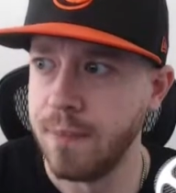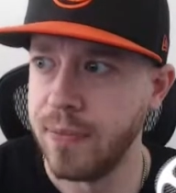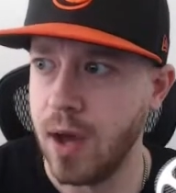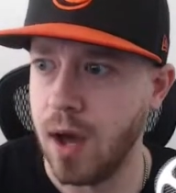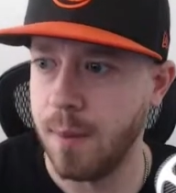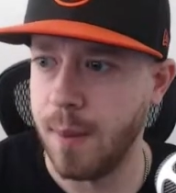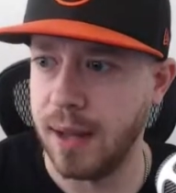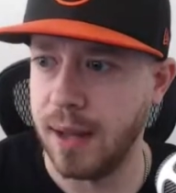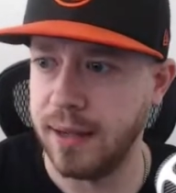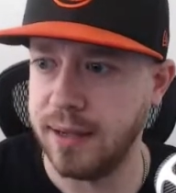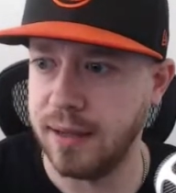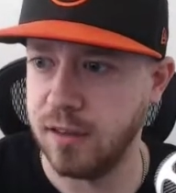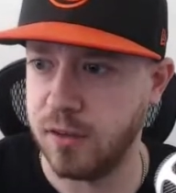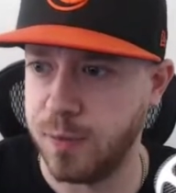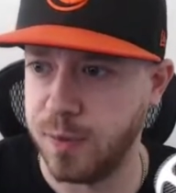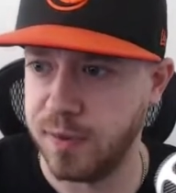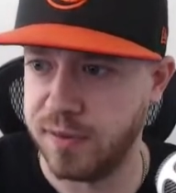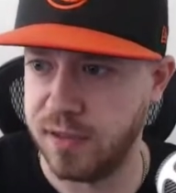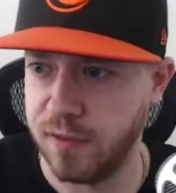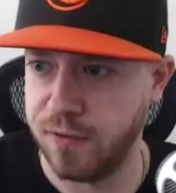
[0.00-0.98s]
I didn't
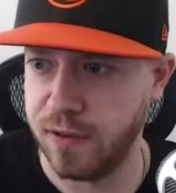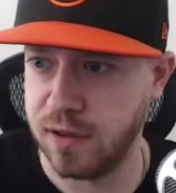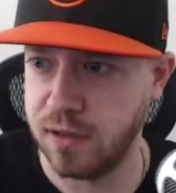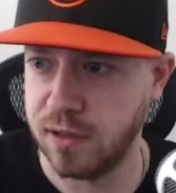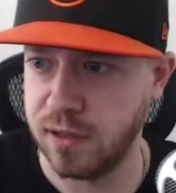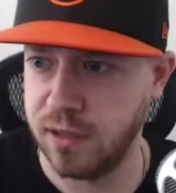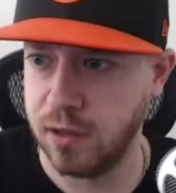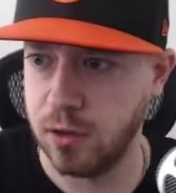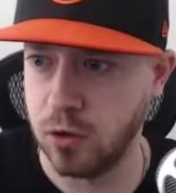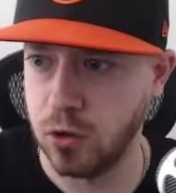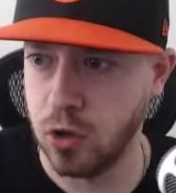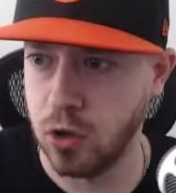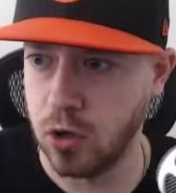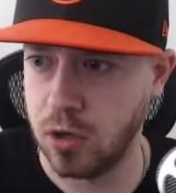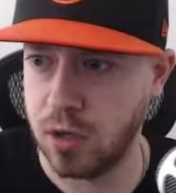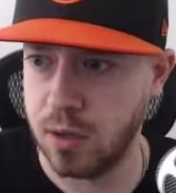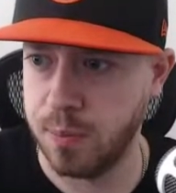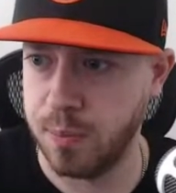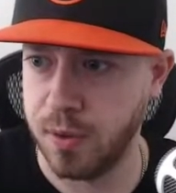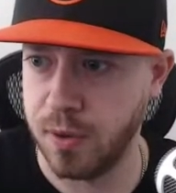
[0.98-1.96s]
specifically
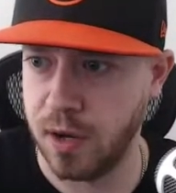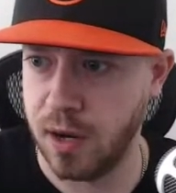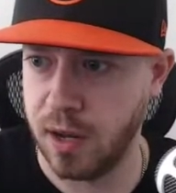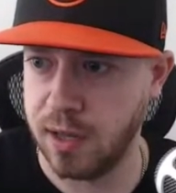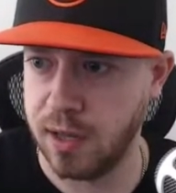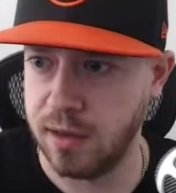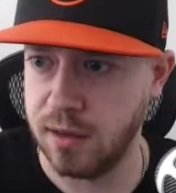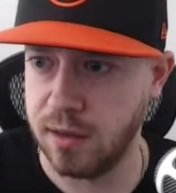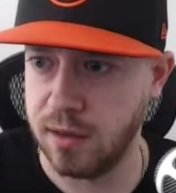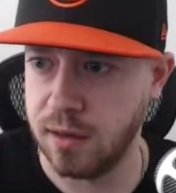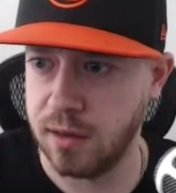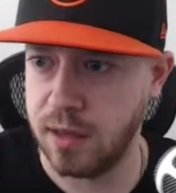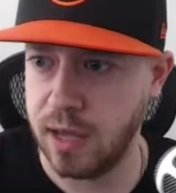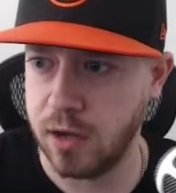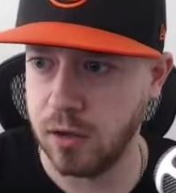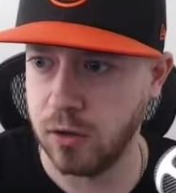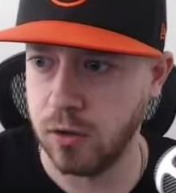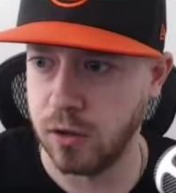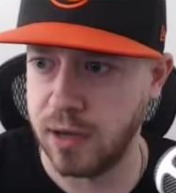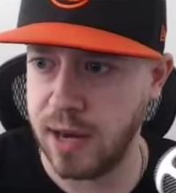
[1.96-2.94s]
look, but I can
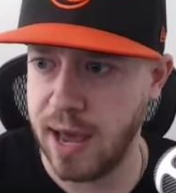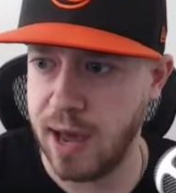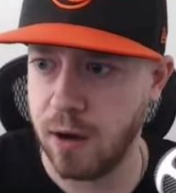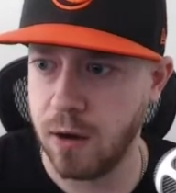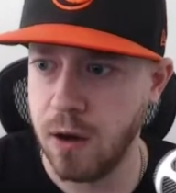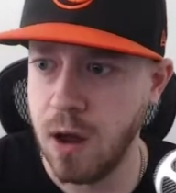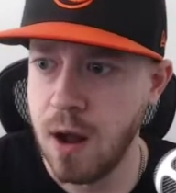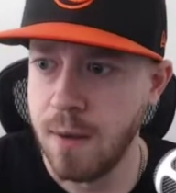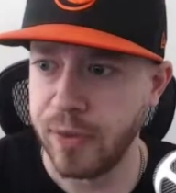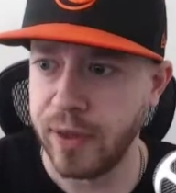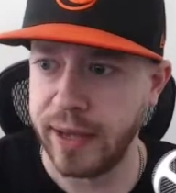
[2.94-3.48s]
take a look now.